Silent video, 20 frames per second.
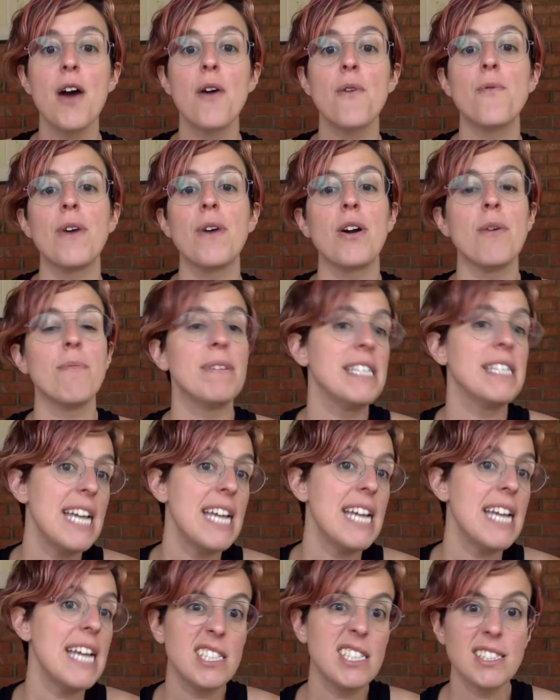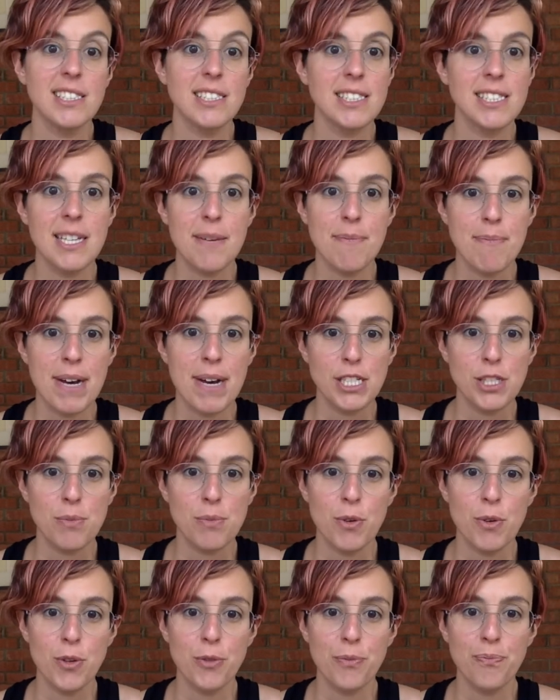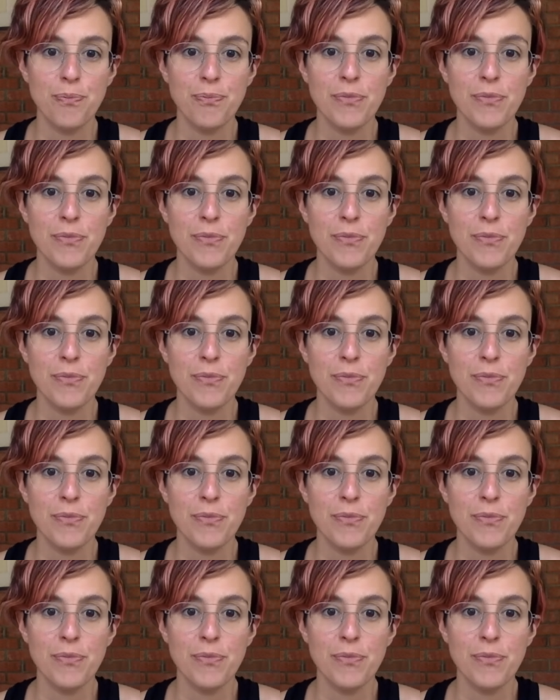recommendations, and much more.